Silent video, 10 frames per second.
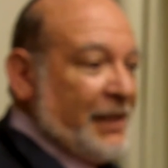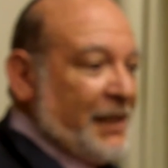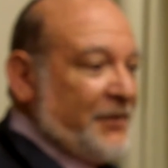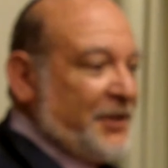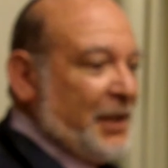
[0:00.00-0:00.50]

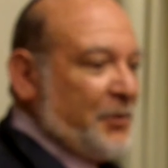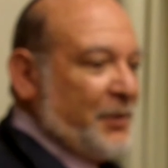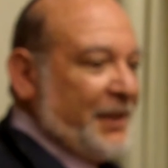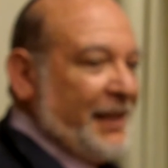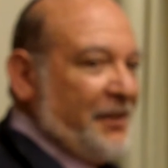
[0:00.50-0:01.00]
And if
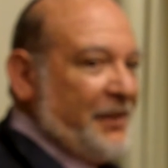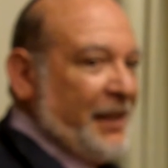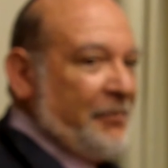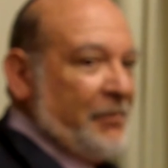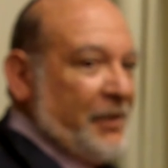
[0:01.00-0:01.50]
someone would tell
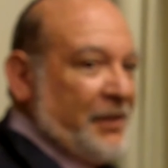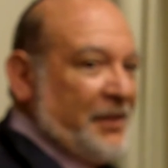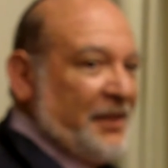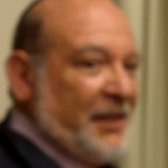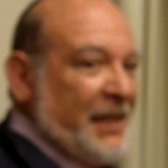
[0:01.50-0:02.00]
them
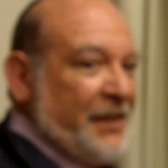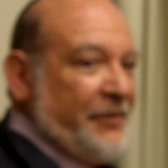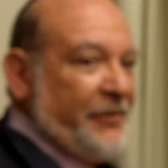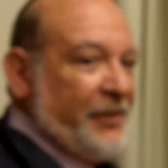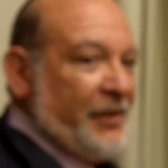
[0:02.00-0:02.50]
to
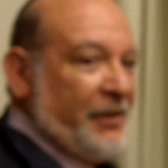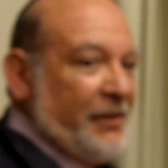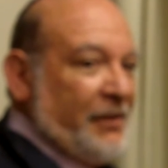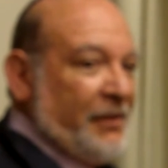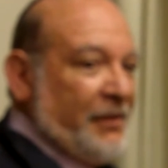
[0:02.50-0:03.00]
leave,
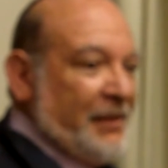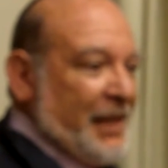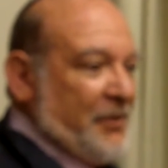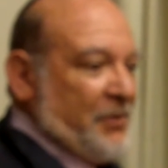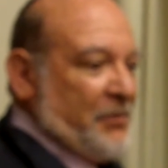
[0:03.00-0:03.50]

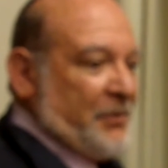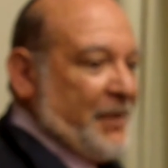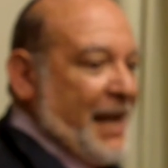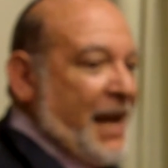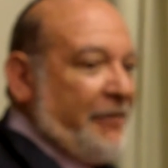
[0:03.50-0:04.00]
they would
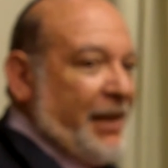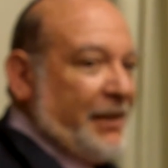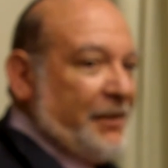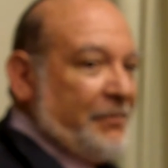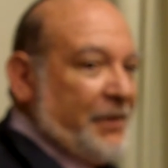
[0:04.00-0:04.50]
be angry
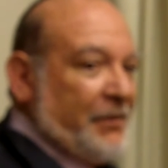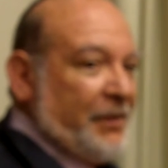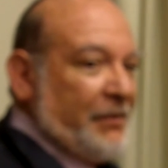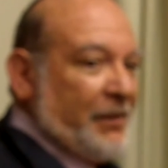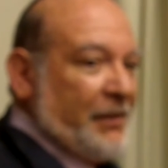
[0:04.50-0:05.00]
at them.
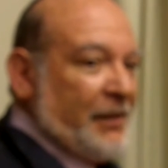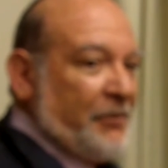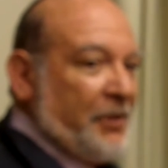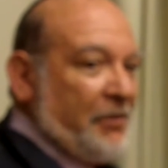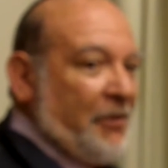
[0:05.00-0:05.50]
They
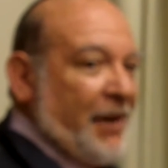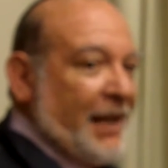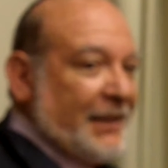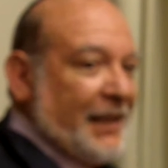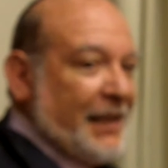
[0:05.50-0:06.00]
would throw
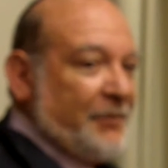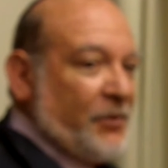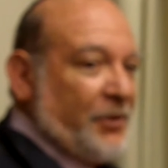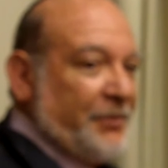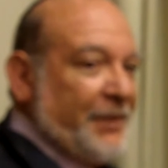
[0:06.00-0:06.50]
rocks at them
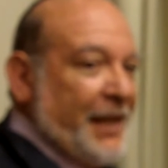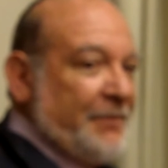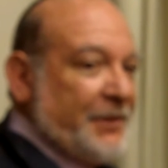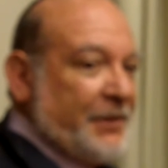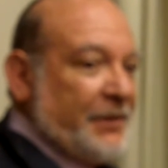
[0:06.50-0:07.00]
and call them
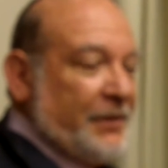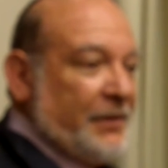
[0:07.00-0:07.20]
names.